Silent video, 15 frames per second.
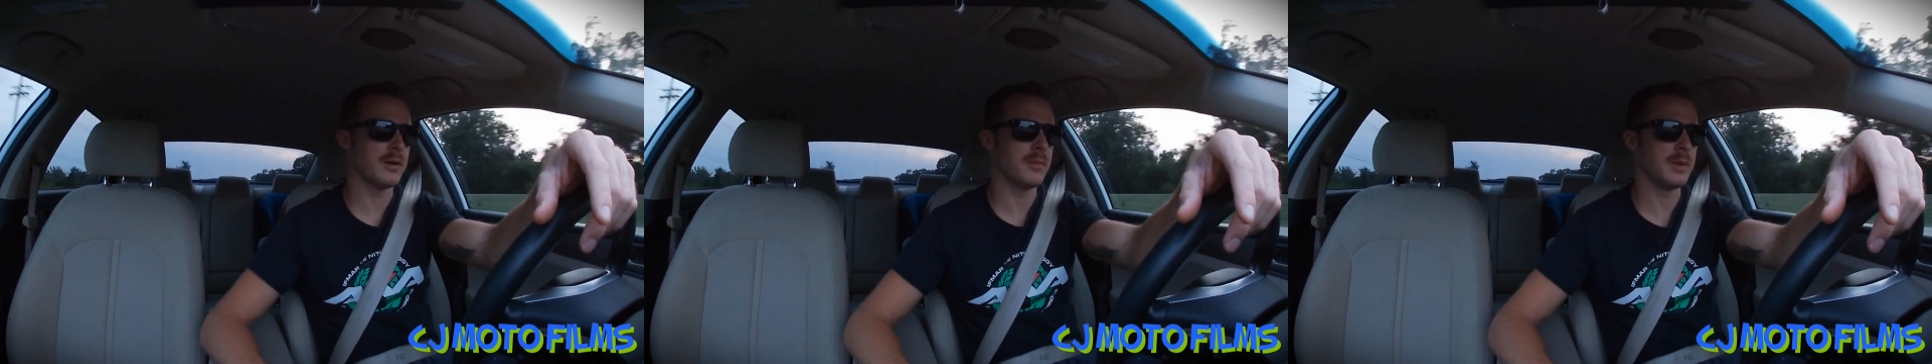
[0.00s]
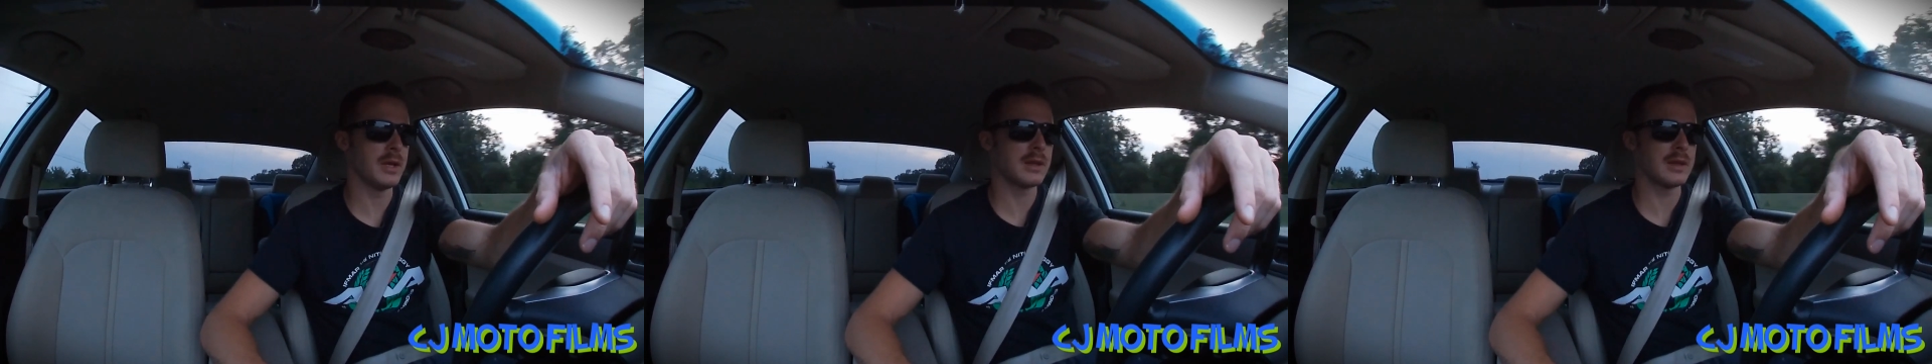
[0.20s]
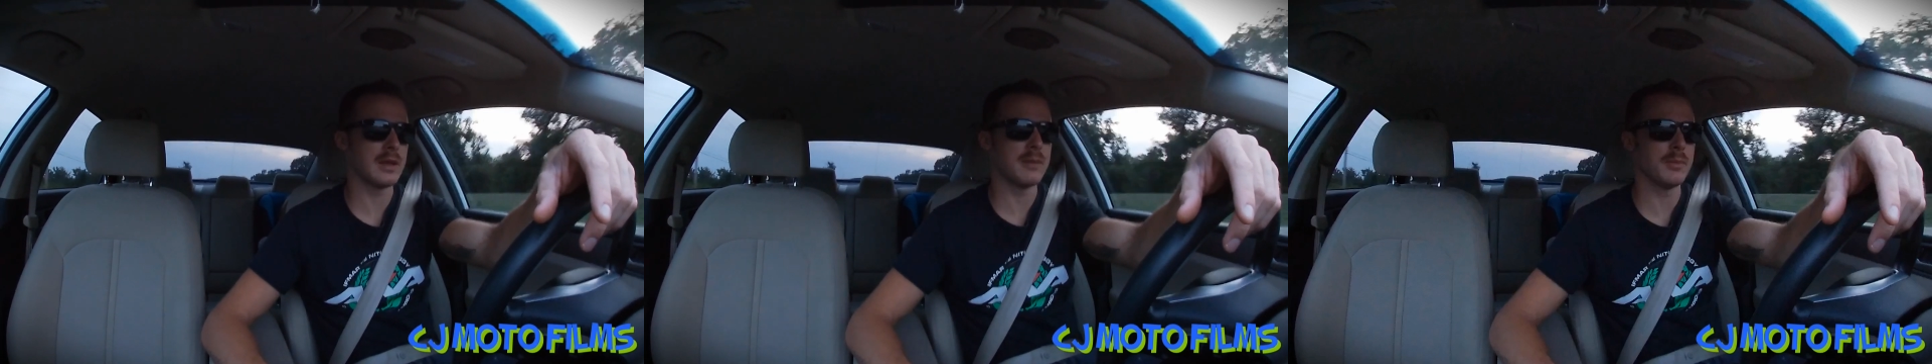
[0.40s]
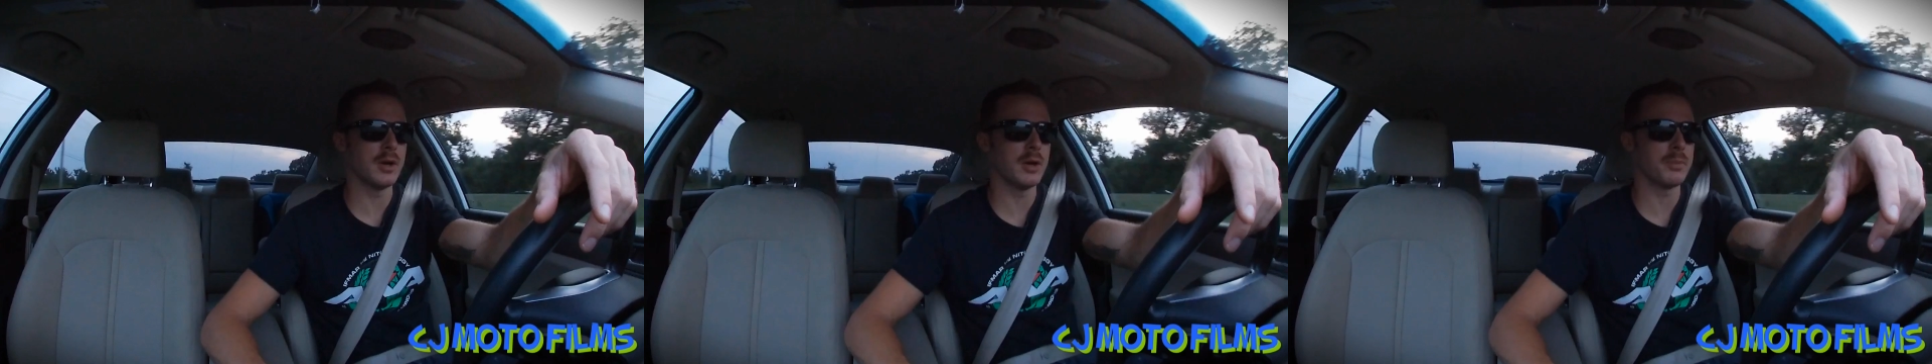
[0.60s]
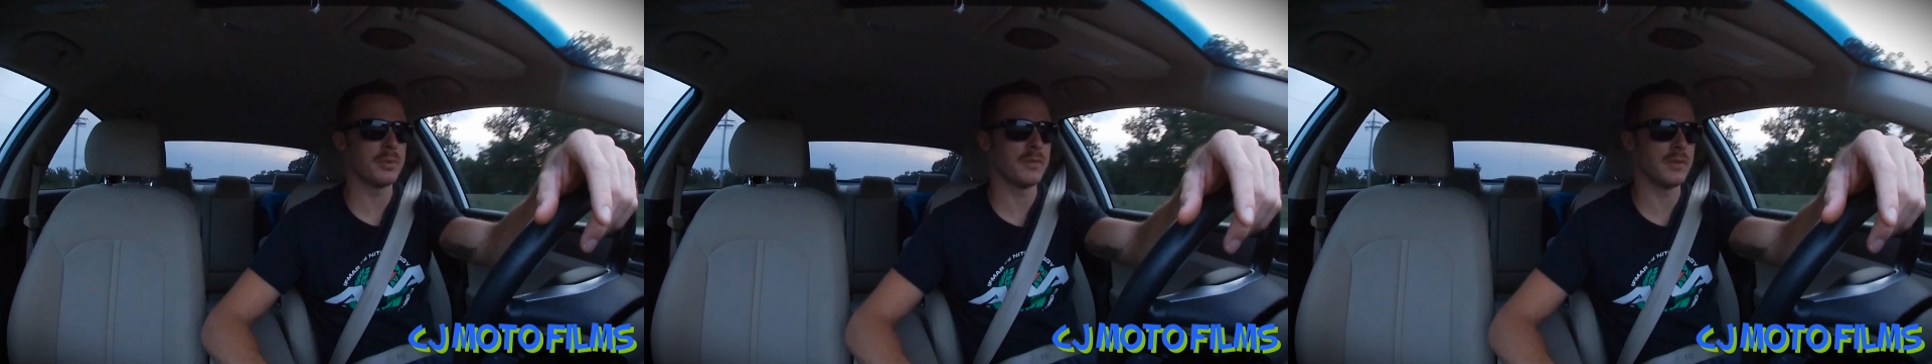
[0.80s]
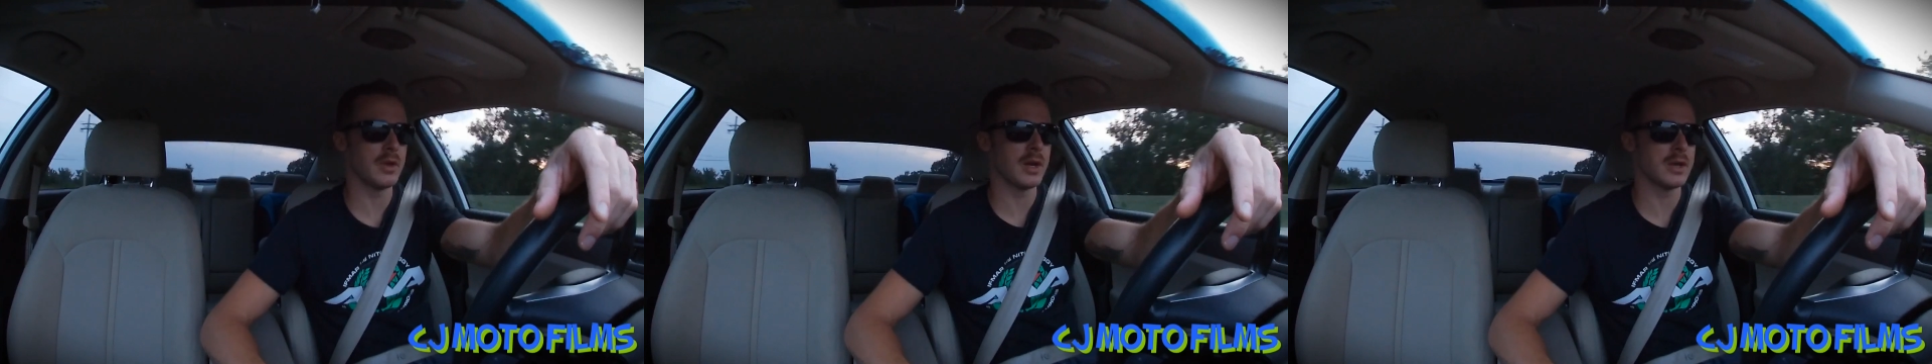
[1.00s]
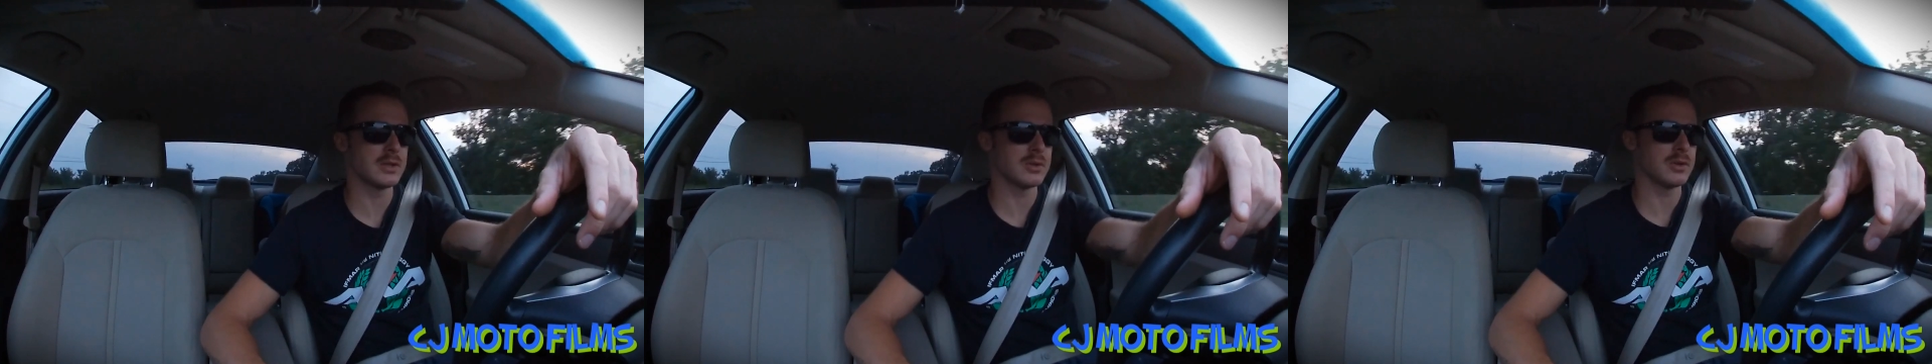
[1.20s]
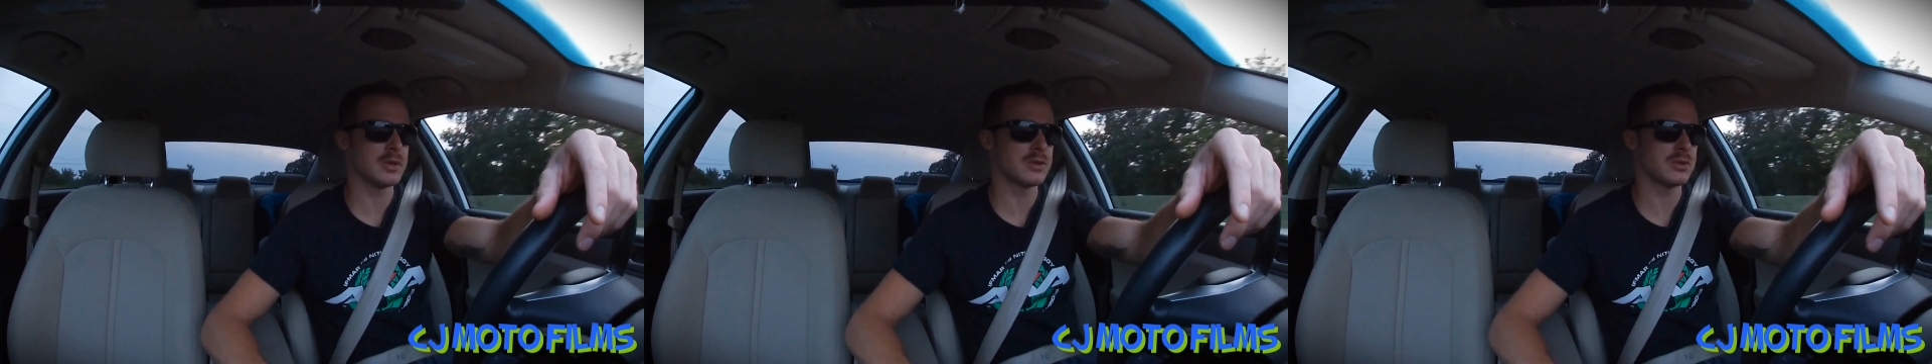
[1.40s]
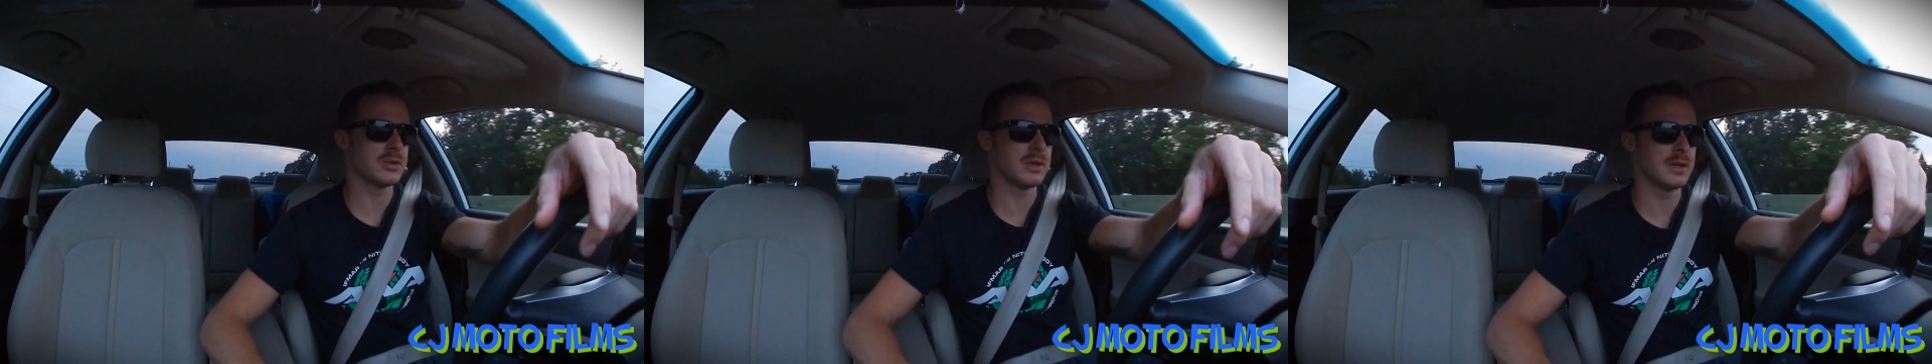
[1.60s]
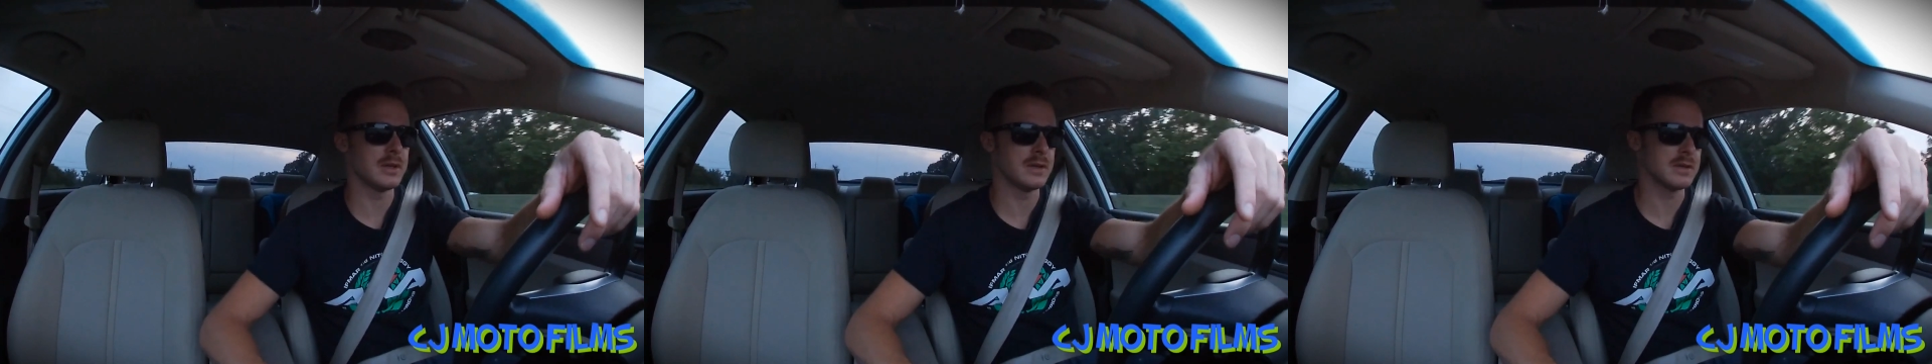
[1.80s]
Hit them up if you guys are
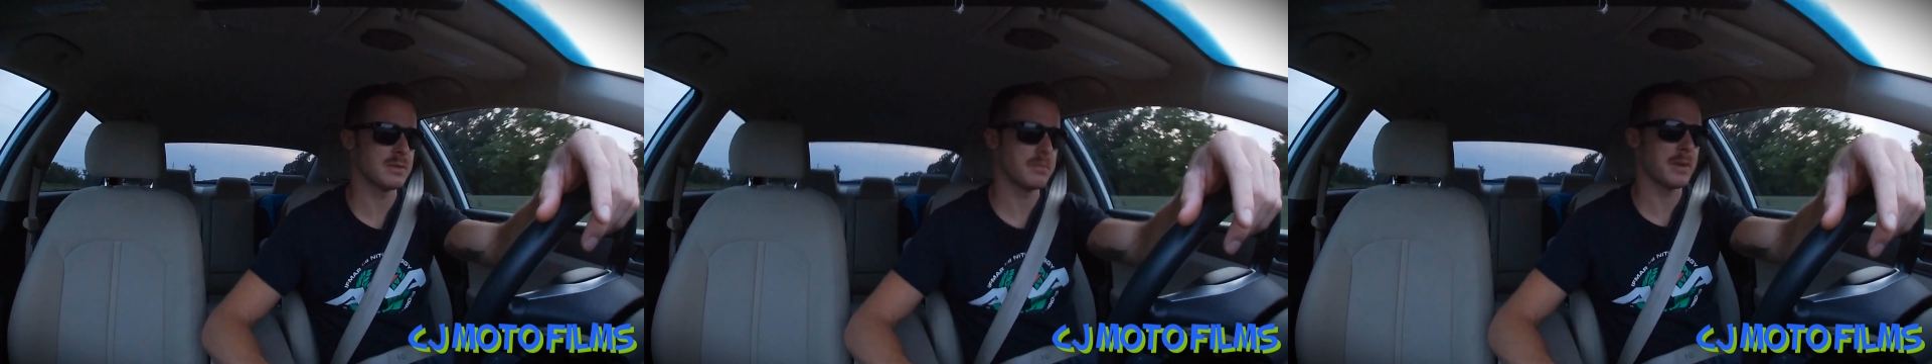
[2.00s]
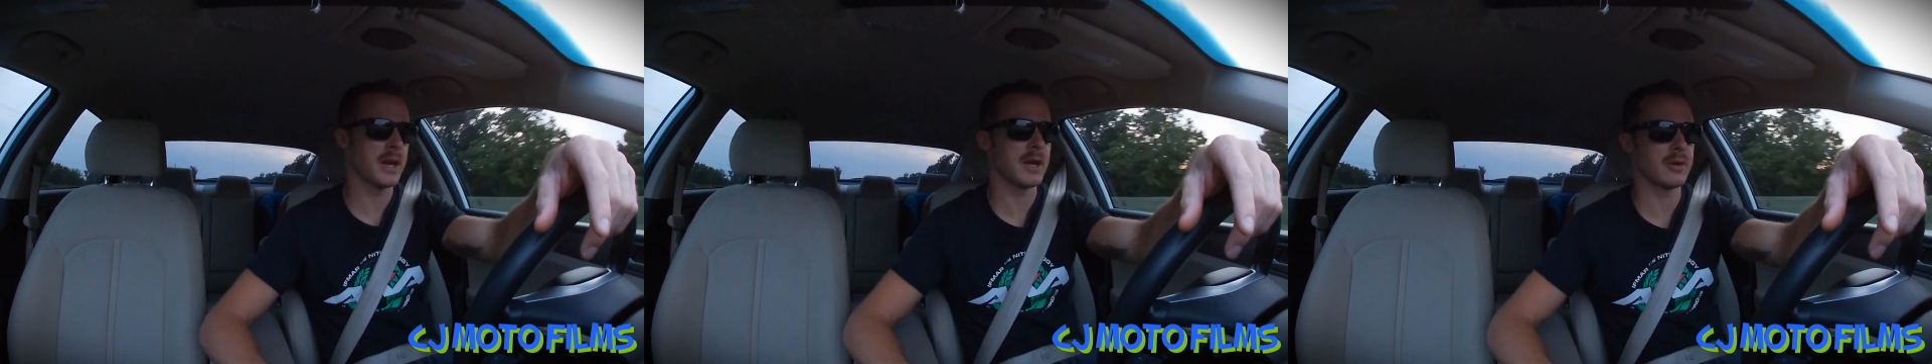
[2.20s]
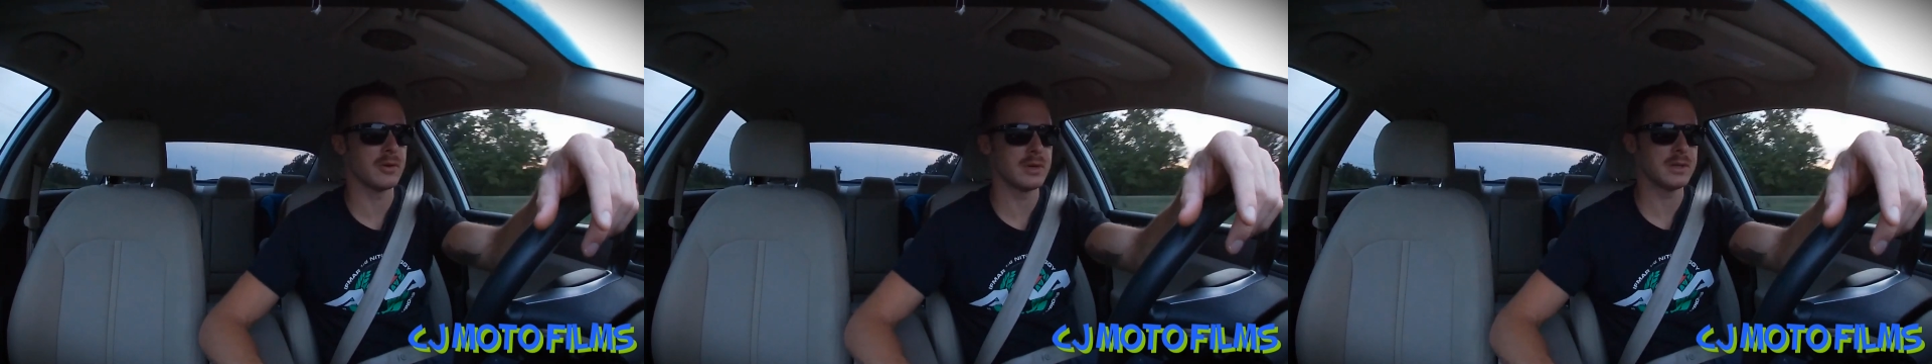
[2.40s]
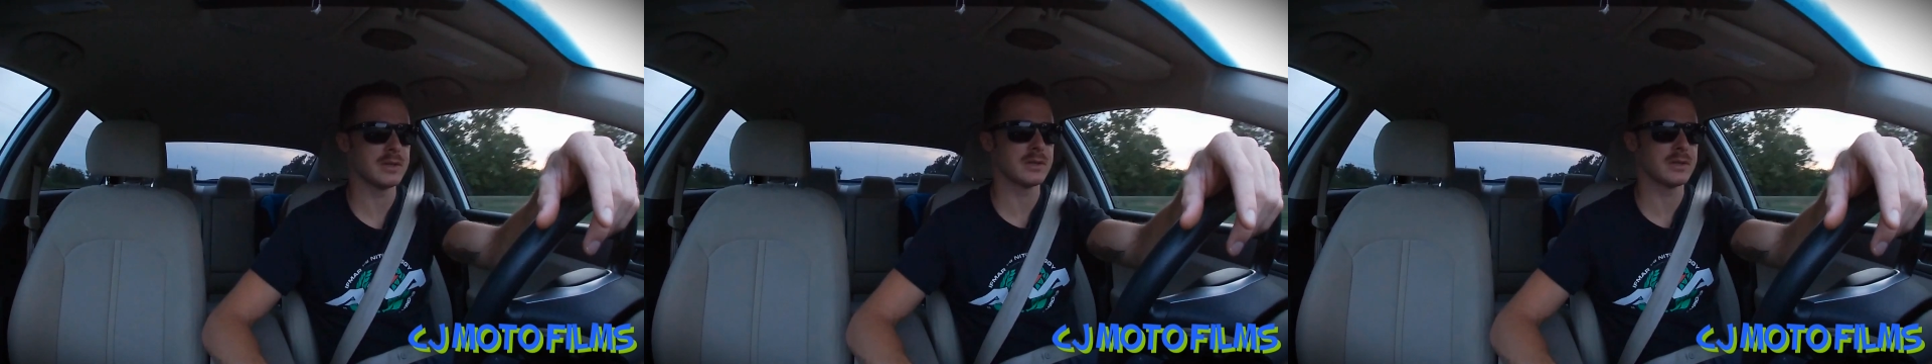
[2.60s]
interested in some batteries,